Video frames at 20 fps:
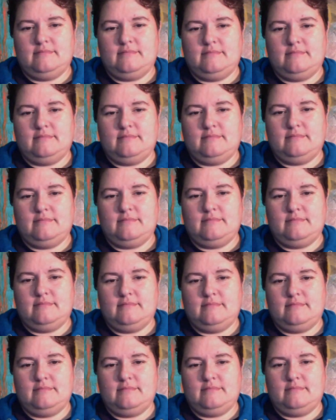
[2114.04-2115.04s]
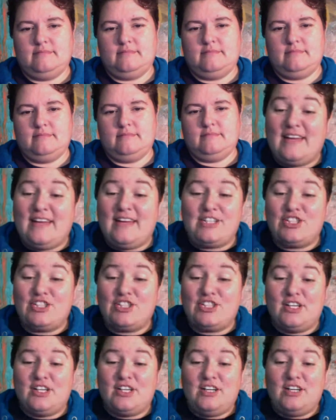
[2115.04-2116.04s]
back because, I love that
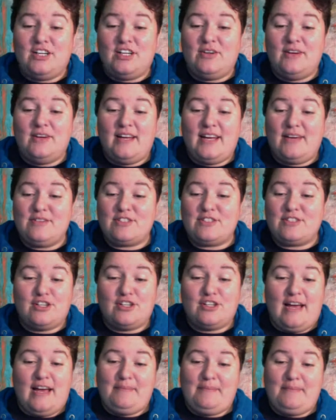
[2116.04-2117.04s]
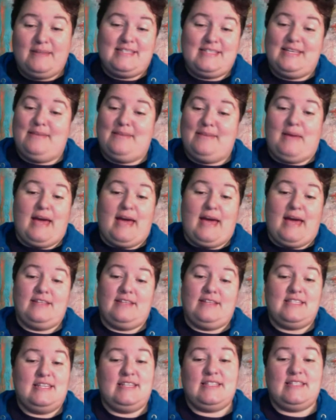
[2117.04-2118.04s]
show and I was so happy to see it back
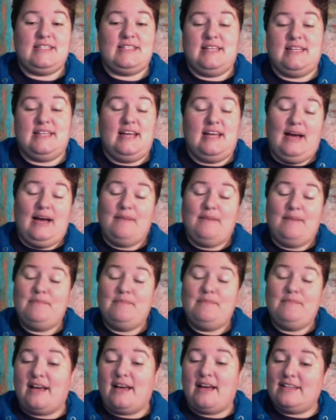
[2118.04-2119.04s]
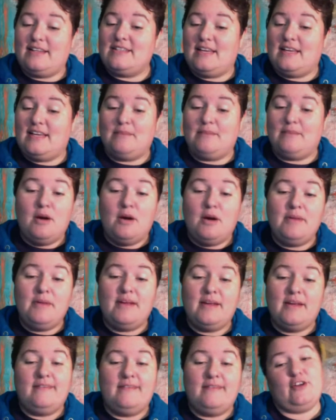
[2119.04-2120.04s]
this season. I'm not going to take a moment
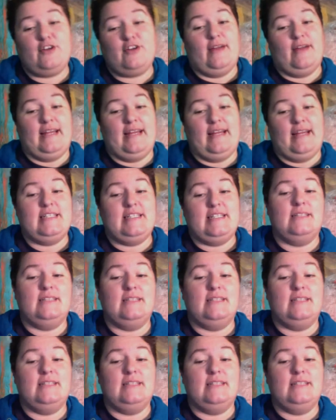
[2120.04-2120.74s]
of it for granted.